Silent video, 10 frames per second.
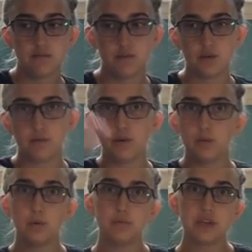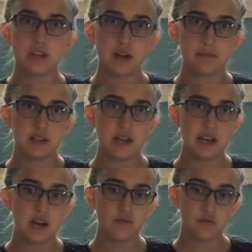The bowl will be upside
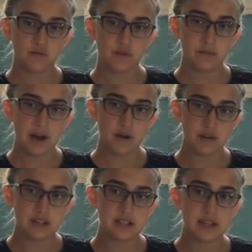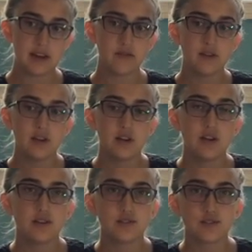down from how it is now,
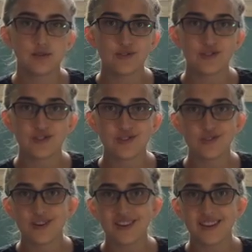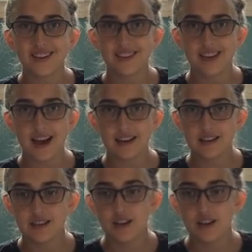so just do it like that.